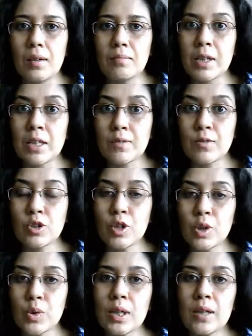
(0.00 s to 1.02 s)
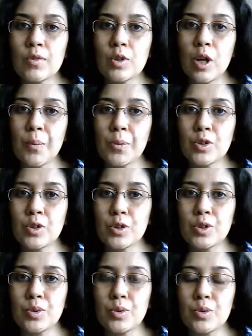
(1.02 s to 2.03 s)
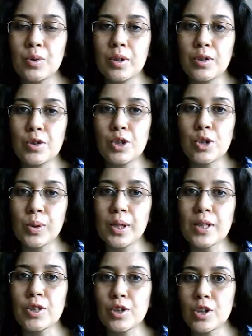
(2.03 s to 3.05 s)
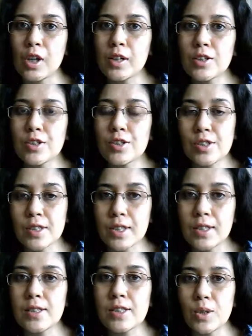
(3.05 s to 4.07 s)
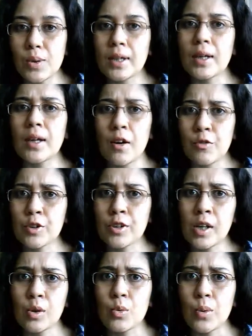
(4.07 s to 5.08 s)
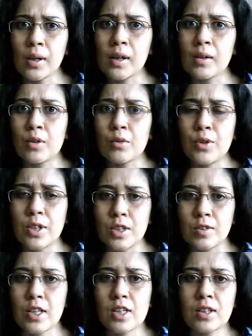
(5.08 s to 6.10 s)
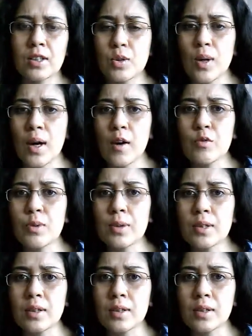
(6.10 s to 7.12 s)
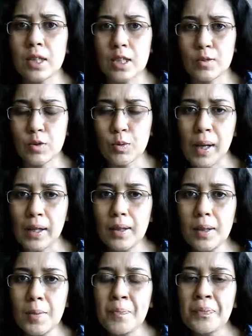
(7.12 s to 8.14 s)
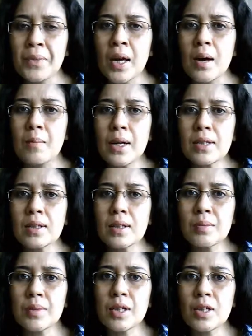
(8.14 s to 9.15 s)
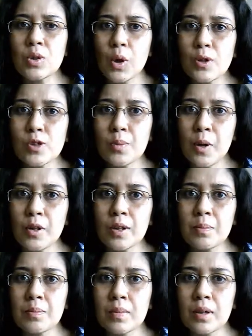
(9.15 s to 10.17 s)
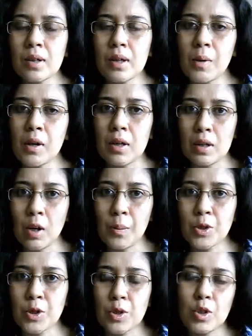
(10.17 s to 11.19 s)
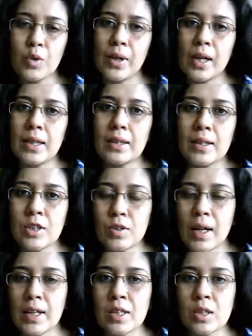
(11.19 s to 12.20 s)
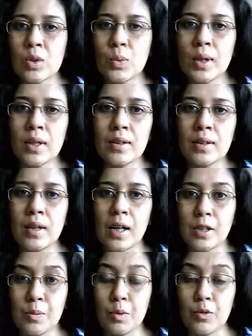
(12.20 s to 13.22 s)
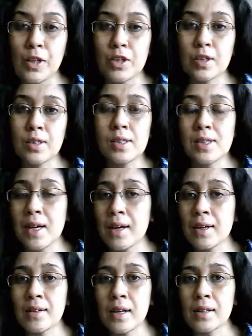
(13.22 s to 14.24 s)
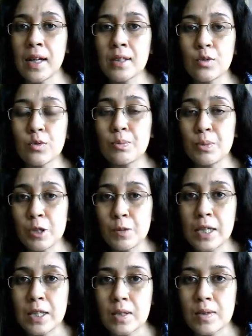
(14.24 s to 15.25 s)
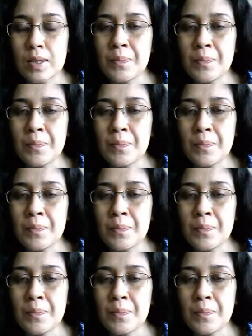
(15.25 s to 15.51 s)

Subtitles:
Interviews not only give you an opportunity to showcase your knowledge and skills during that half an hour or 1 hour of interaction that you have with the interview panel, but it is also about an opportunity of a healthy interaction with other professionals and get different perspectives.